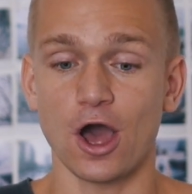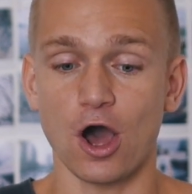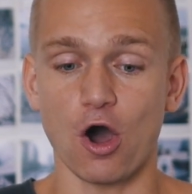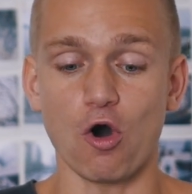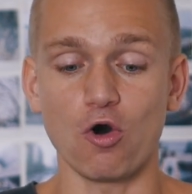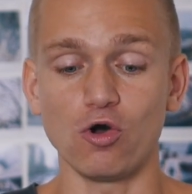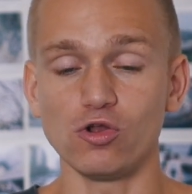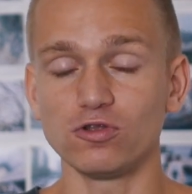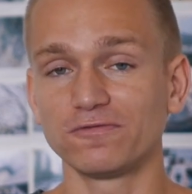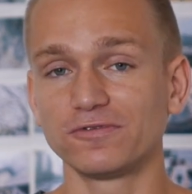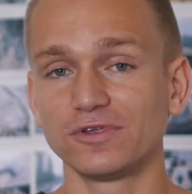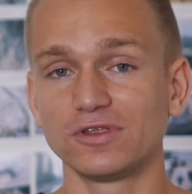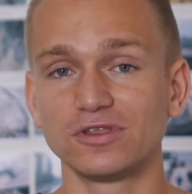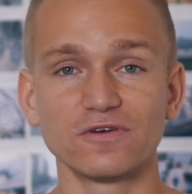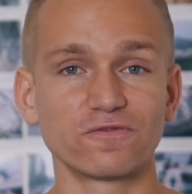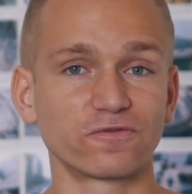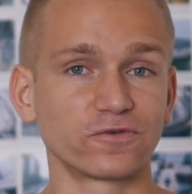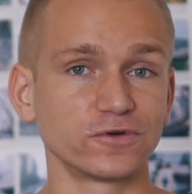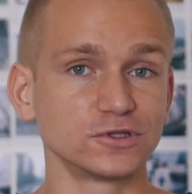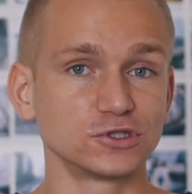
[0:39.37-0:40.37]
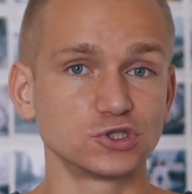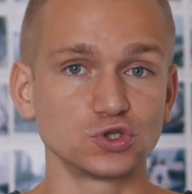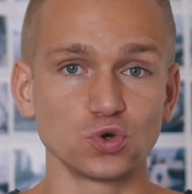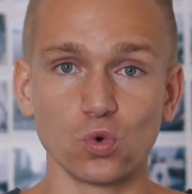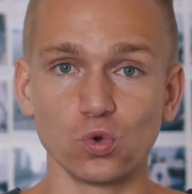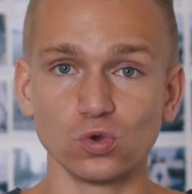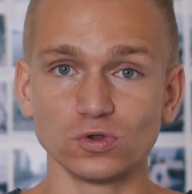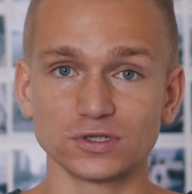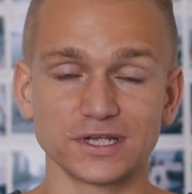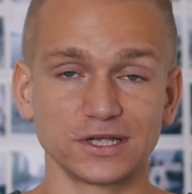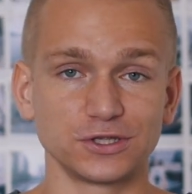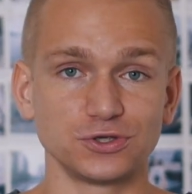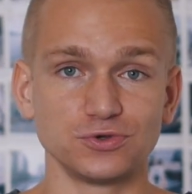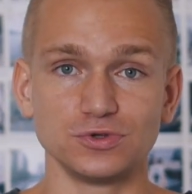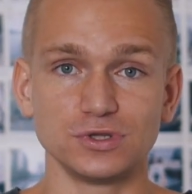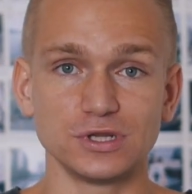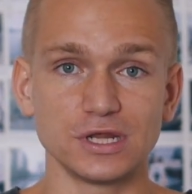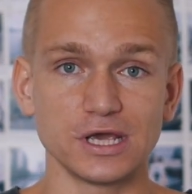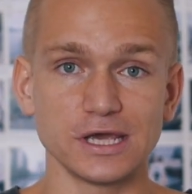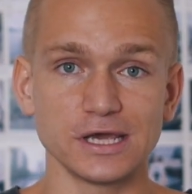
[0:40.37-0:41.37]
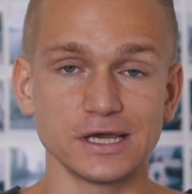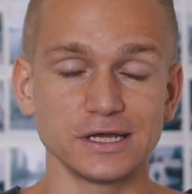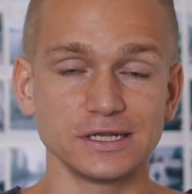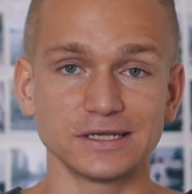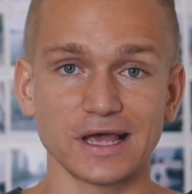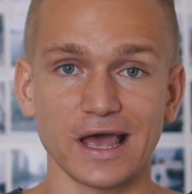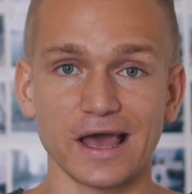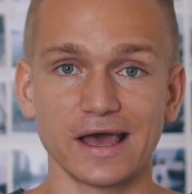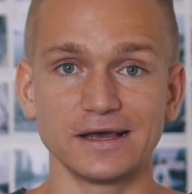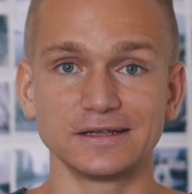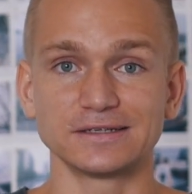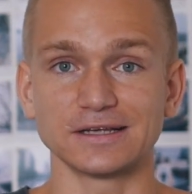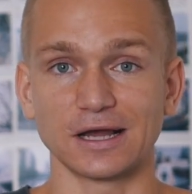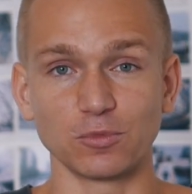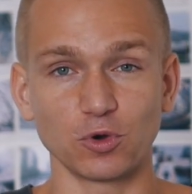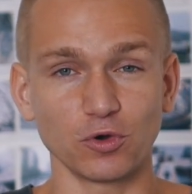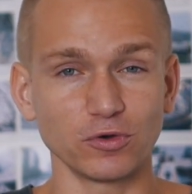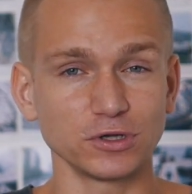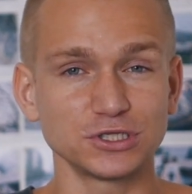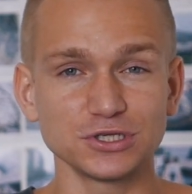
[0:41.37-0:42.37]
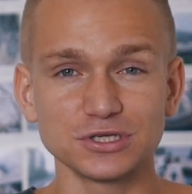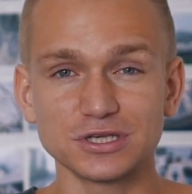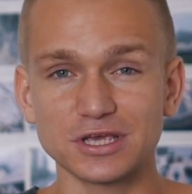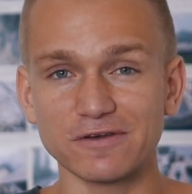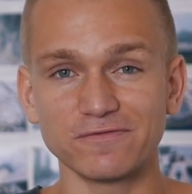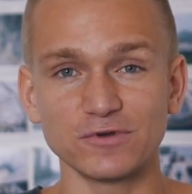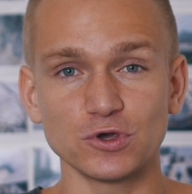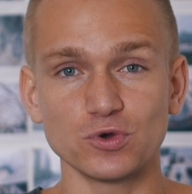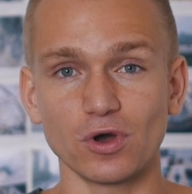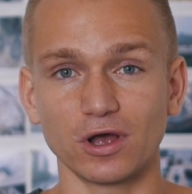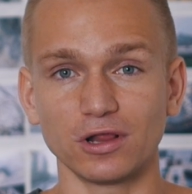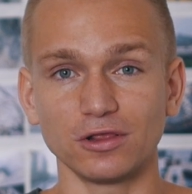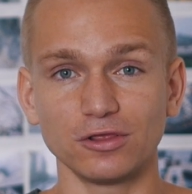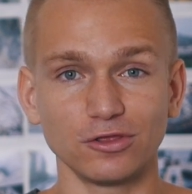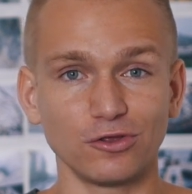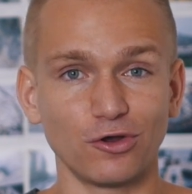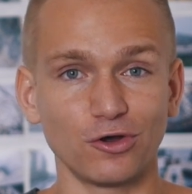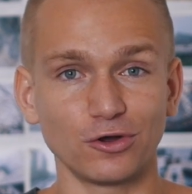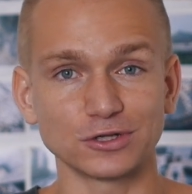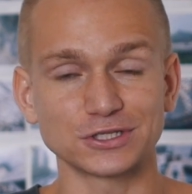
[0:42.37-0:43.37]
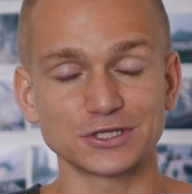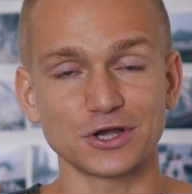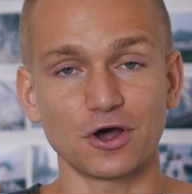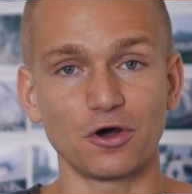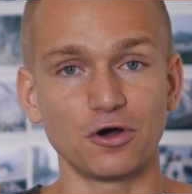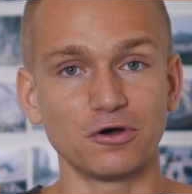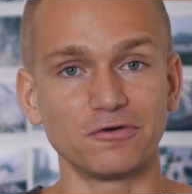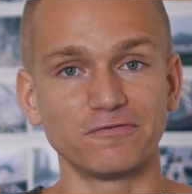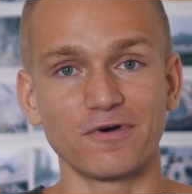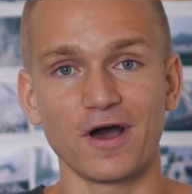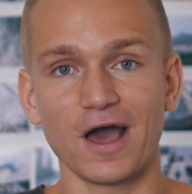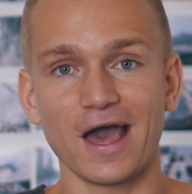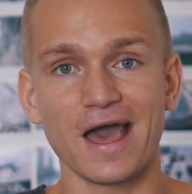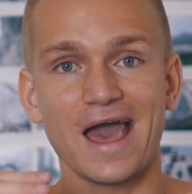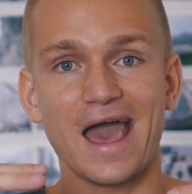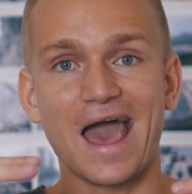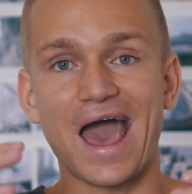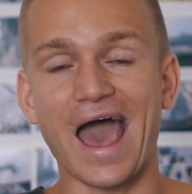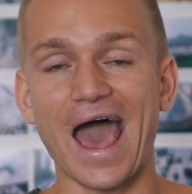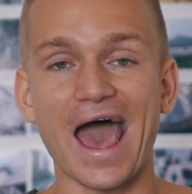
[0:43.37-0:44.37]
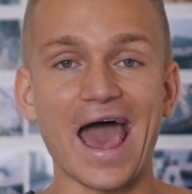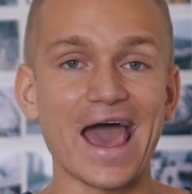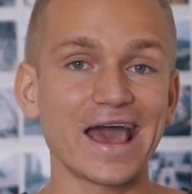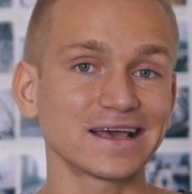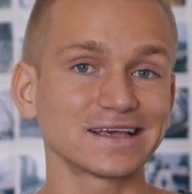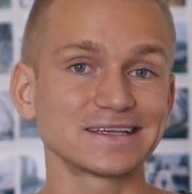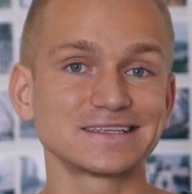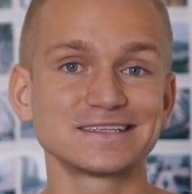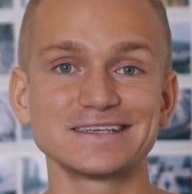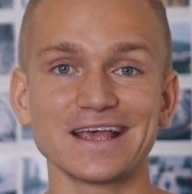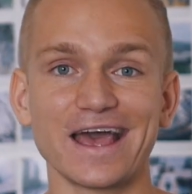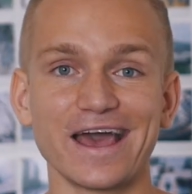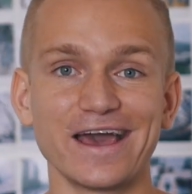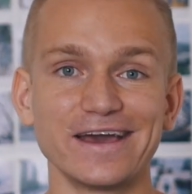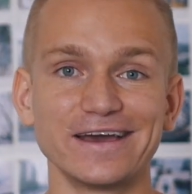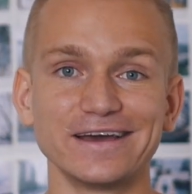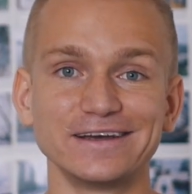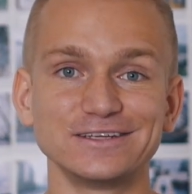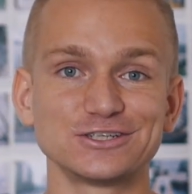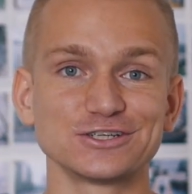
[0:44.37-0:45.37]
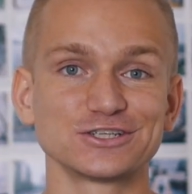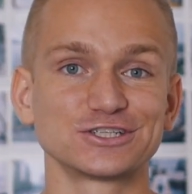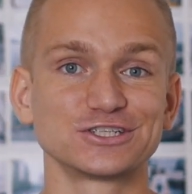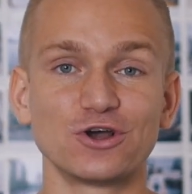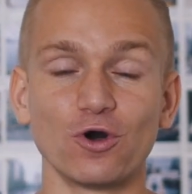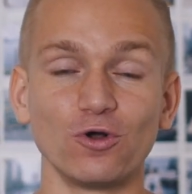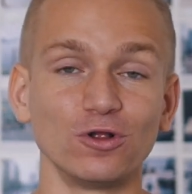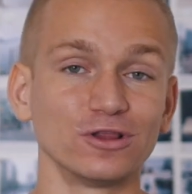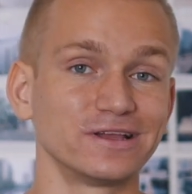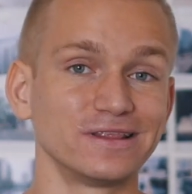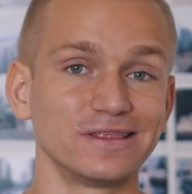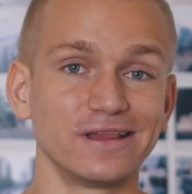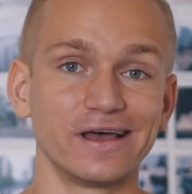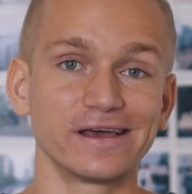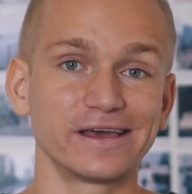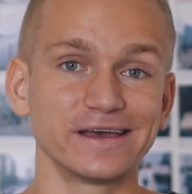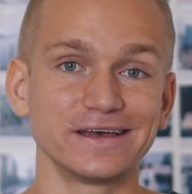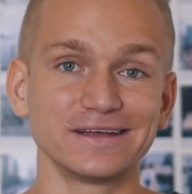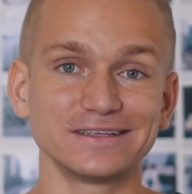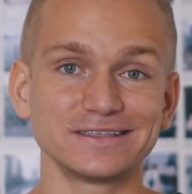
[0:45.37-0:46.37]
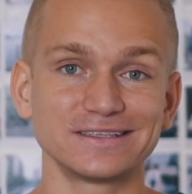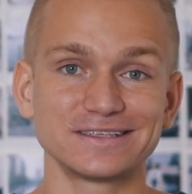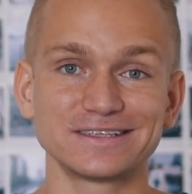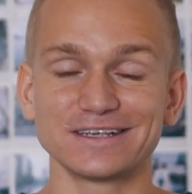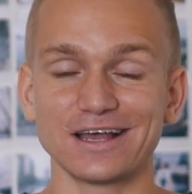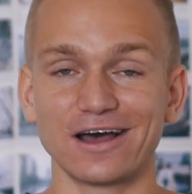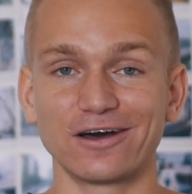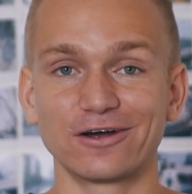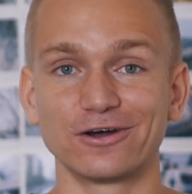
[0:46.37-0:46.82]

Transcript: all of the different tools that you need, and I'm going to give you a lot of hacks and just golden nuggets